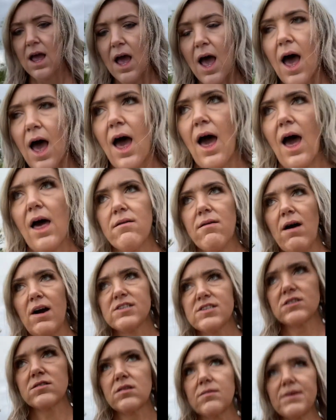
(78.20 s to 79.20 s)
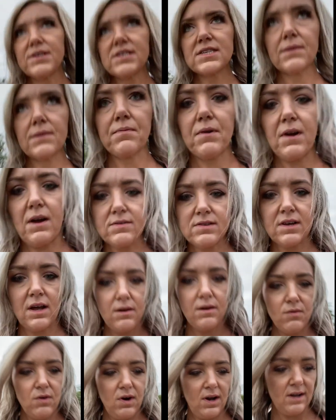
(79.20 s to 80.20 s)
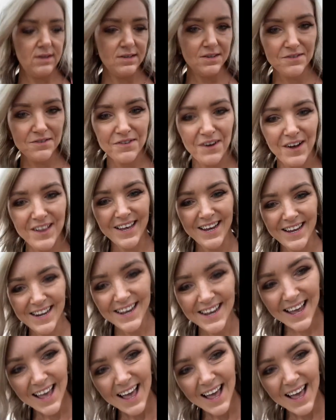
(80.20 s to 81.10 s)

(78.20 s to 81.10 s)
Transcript: Rocks are a little bit slippery. I was kind of worried I was going to fall in.